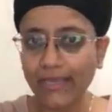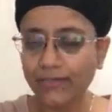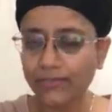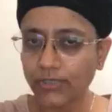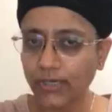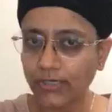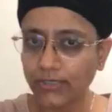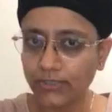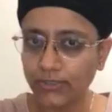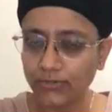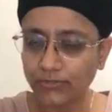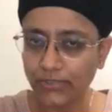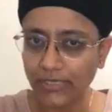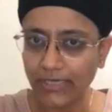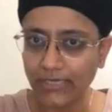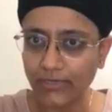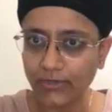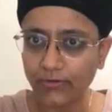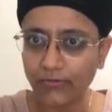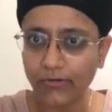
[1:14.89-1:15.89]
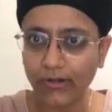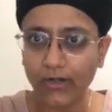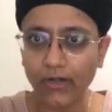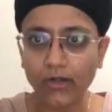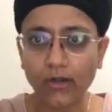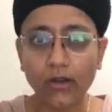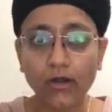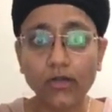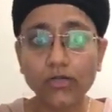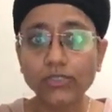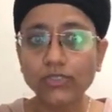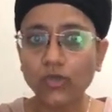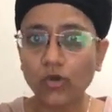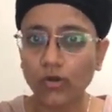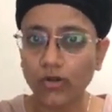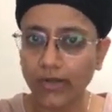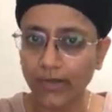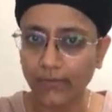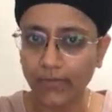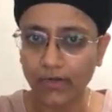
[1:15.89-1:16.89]
and try to use Indian credit cards
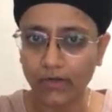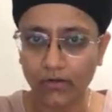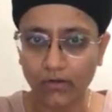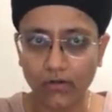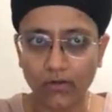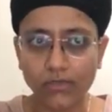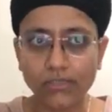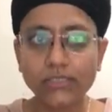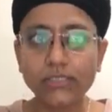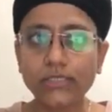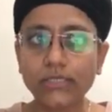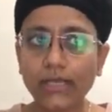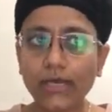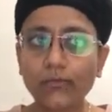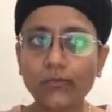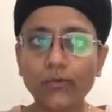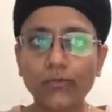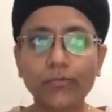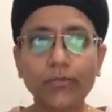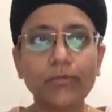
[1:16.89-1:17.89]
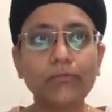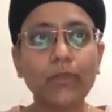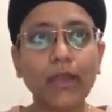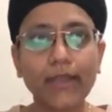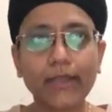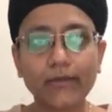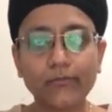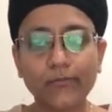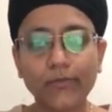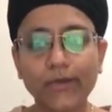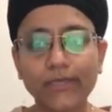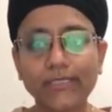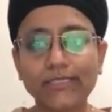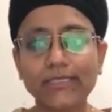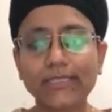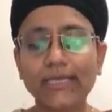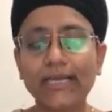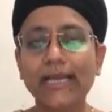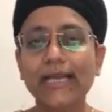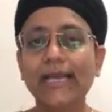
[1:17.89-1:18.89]
or debit cards. That would be my advice.